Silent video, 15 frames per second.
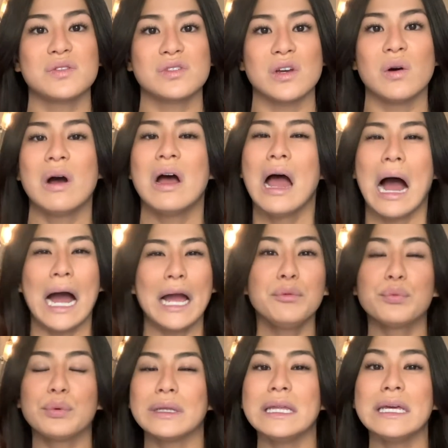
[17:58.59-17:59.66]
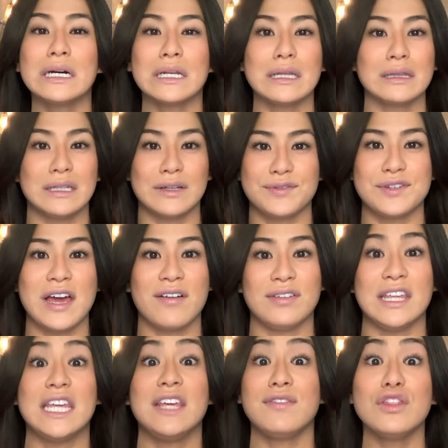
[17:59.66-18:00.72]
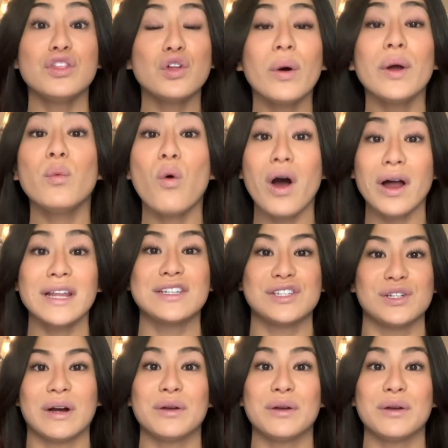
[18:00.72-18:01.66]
So I really couldn't lift heavy, even though I wanted to.